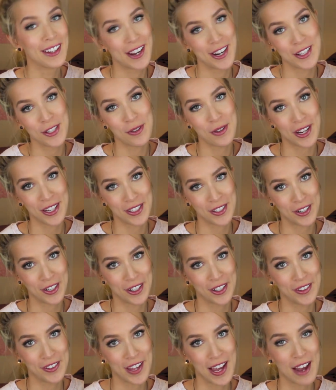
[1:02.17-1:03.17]
and you guys are
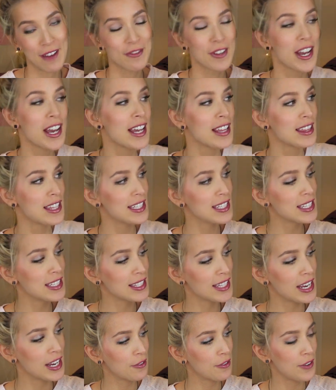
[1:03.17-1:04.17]
gonna laugh, this
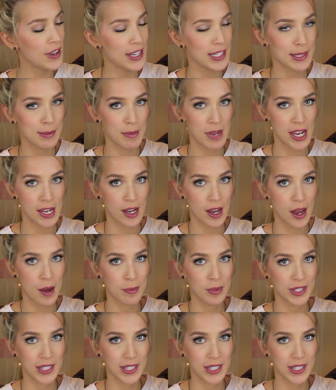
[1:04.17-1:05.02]
is face makeup.